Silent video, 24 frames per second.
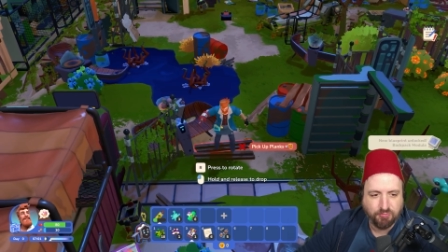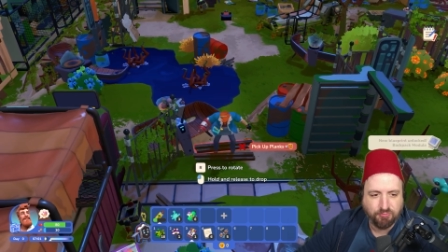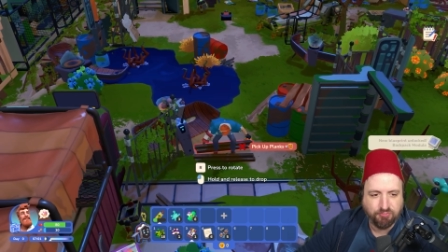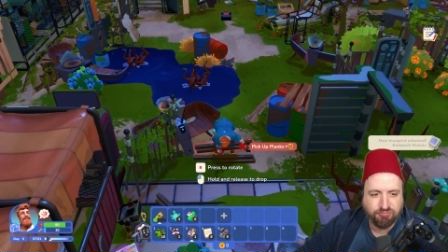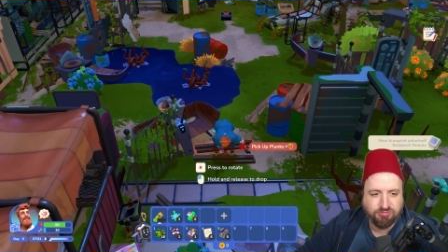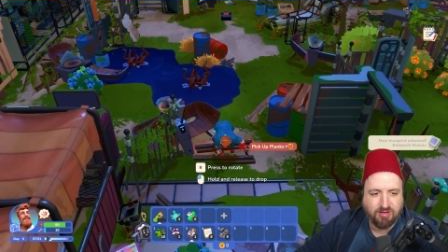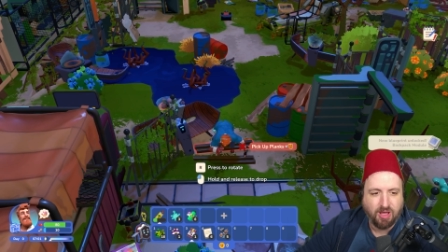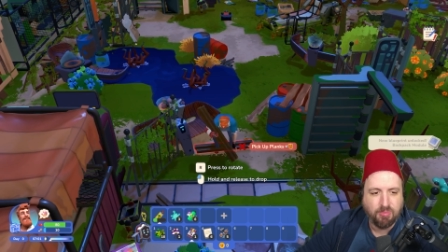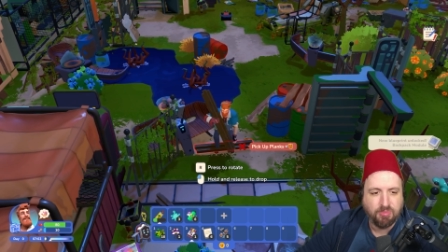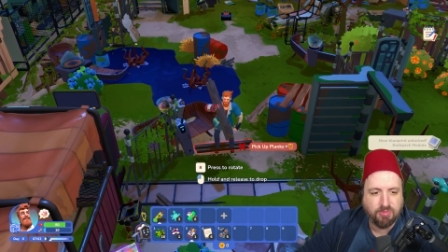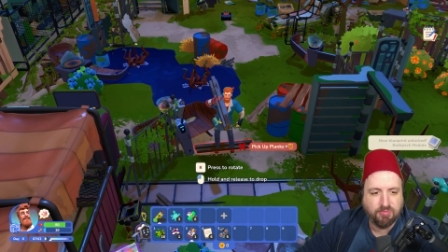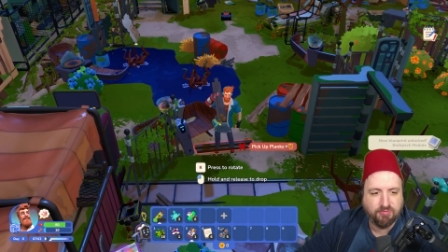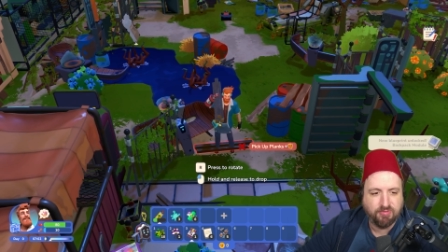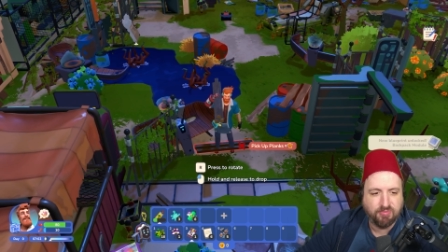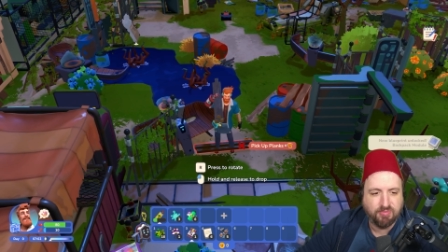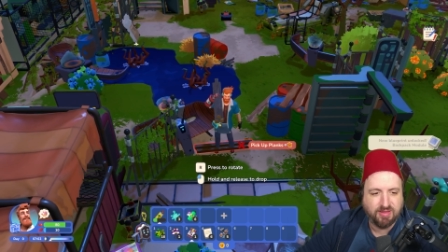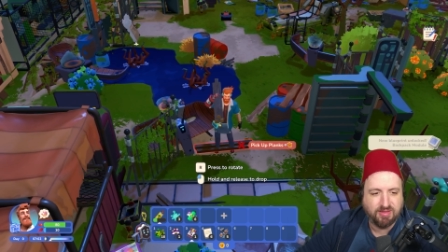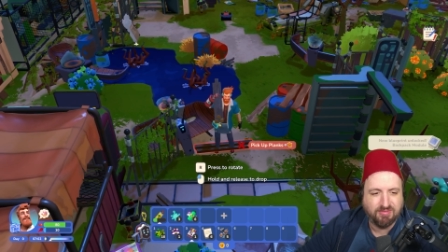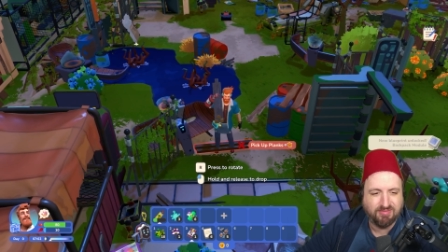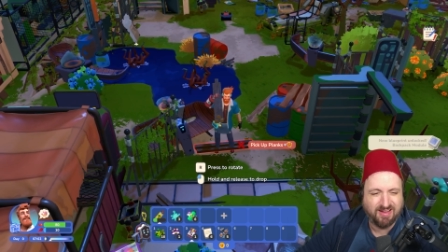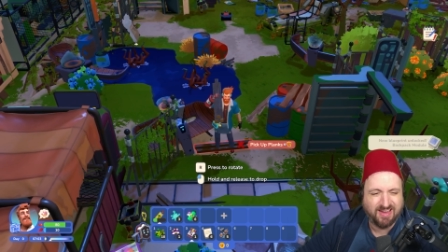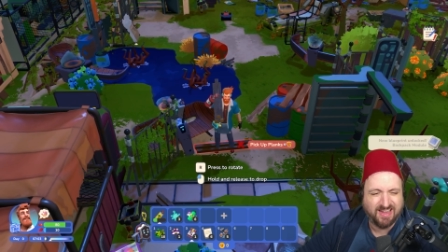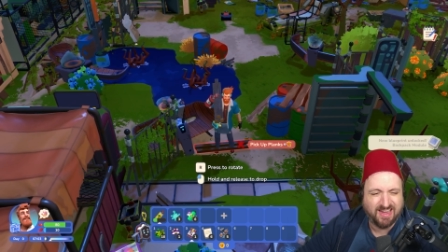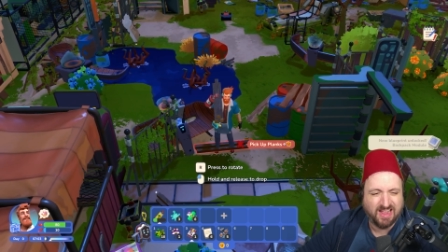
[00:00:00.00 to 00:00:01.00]
problem for
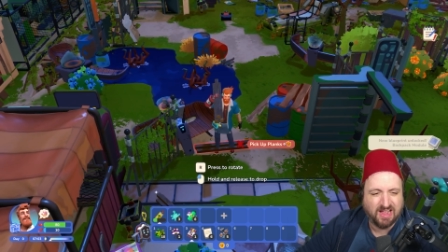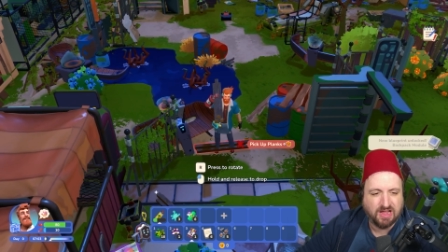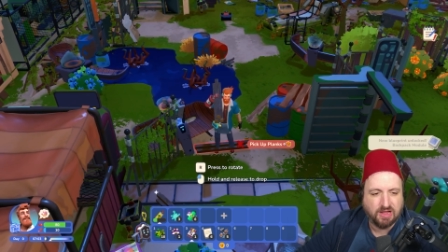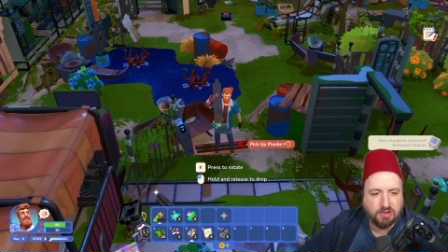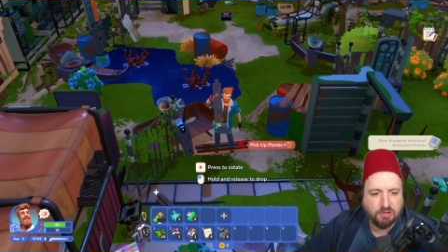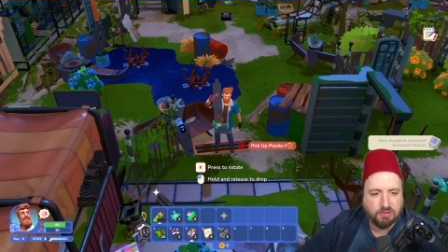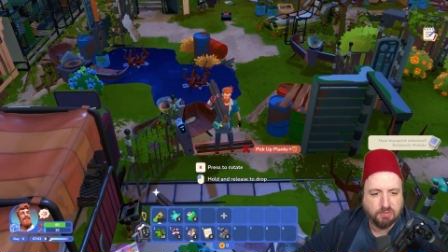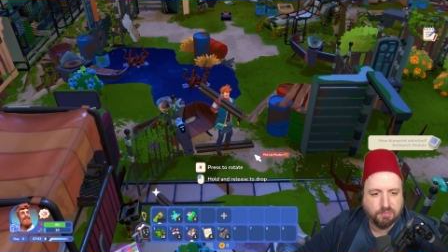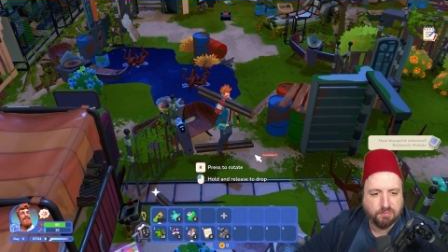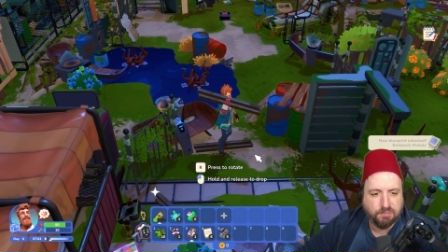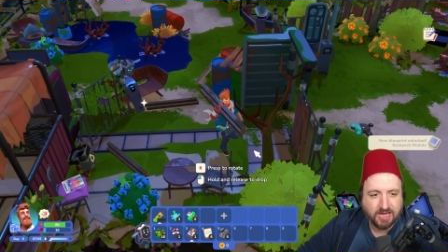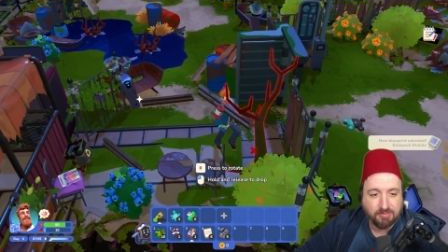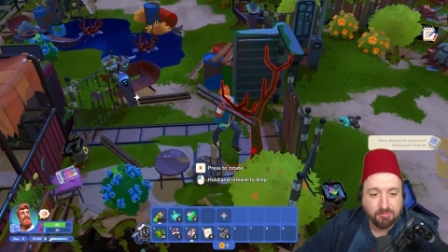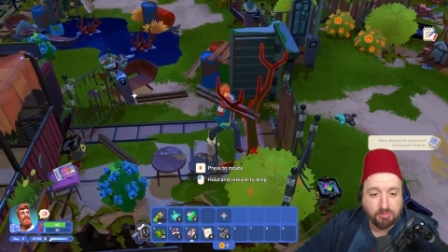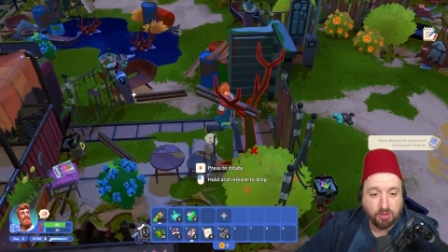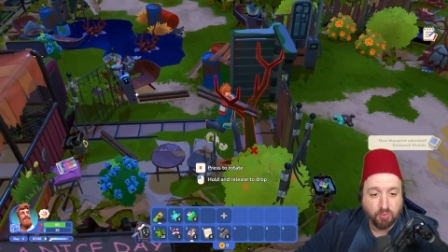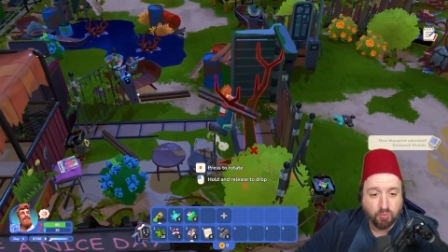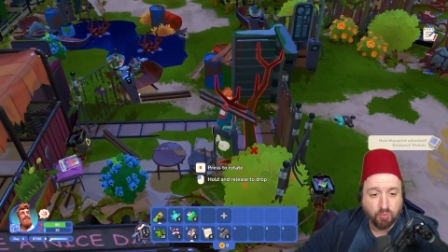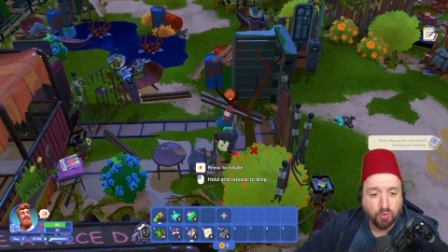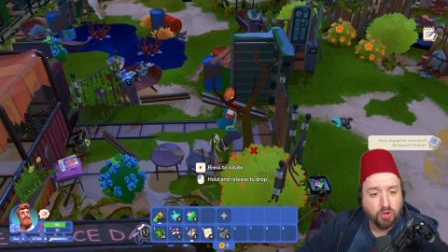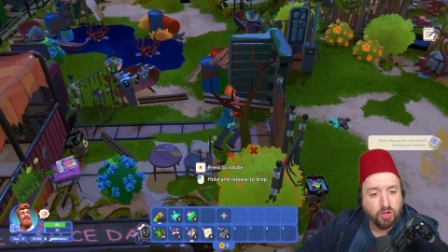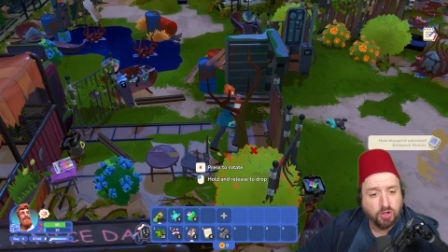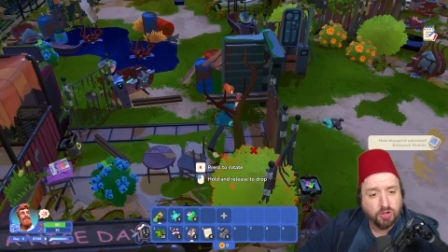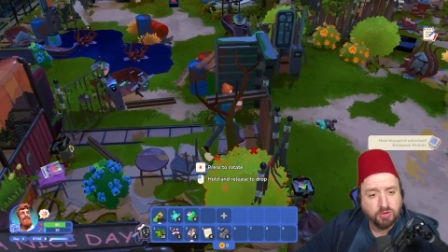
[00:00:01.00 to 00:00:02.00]
me right now. Got my
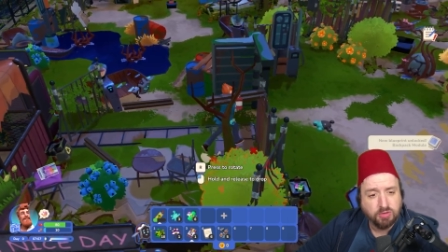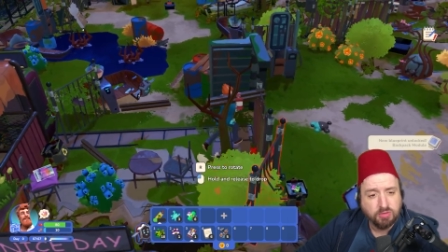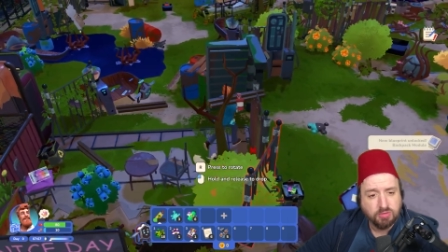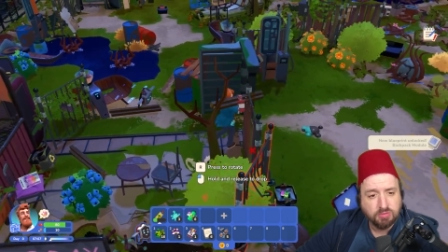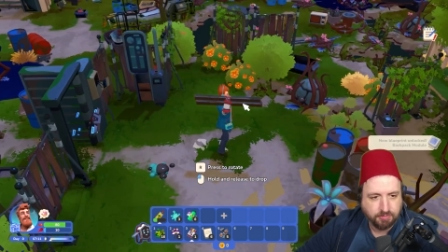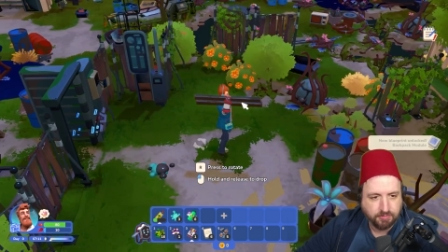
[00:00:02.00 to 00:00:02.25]
wood.